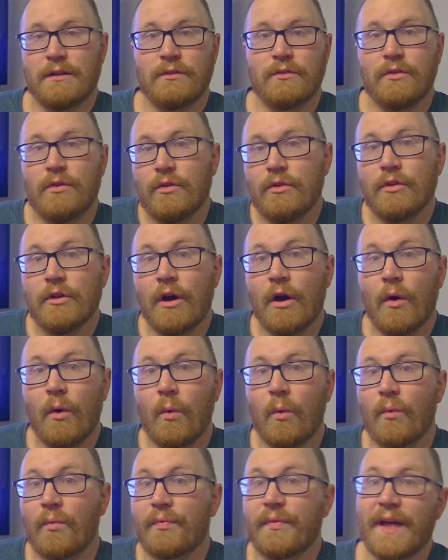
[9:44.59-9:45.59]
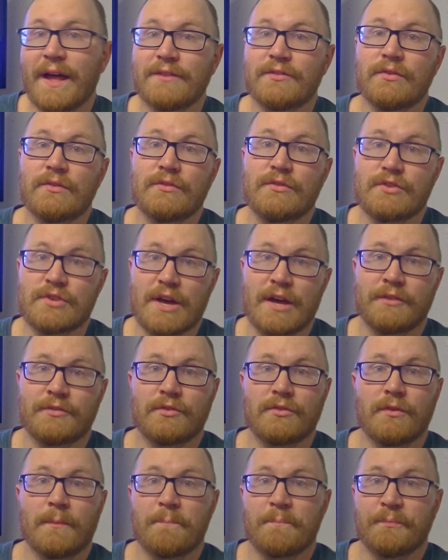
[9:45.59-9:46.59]
No, that's
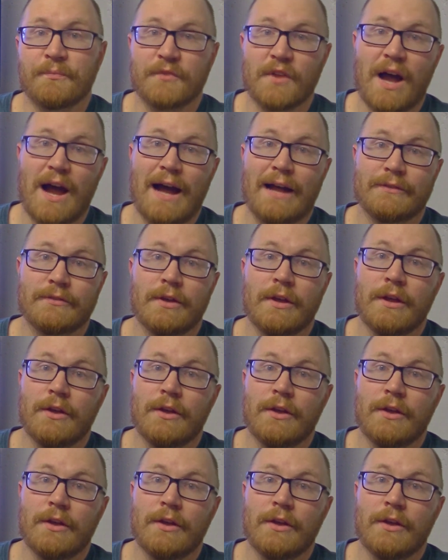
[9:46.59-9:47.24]
just not